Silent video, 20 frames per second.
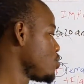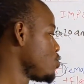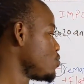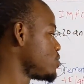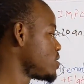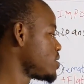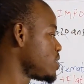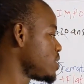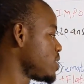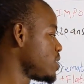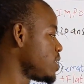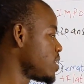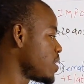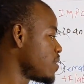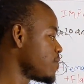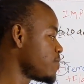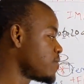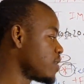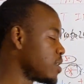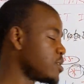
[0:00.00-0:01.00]
You see
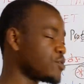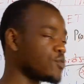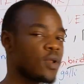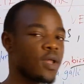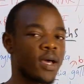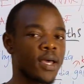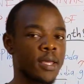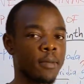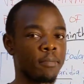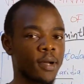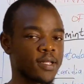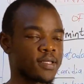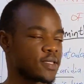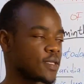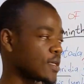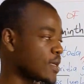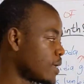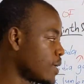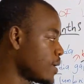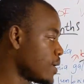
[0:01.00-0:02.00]
here Fasciola
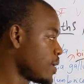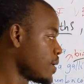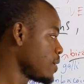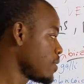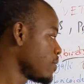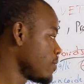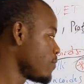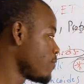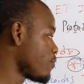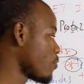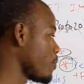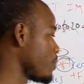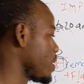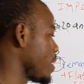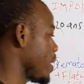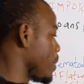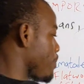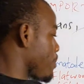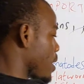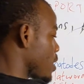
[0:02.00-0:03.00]
hepatica from
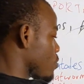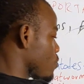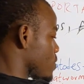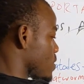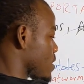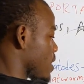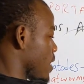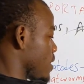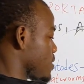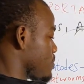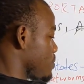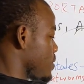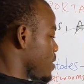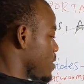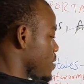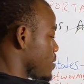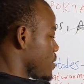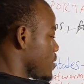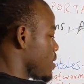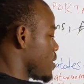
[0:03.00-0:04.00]
the hepatocyte,
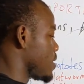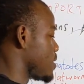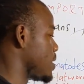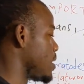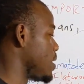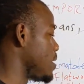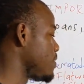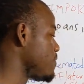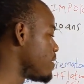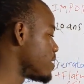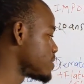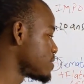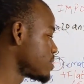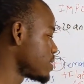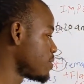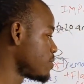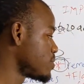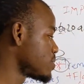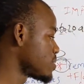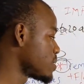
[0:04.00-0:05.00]
meaning the liver
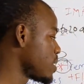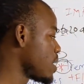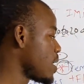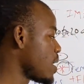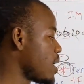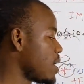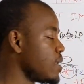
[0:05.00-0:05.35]
cells,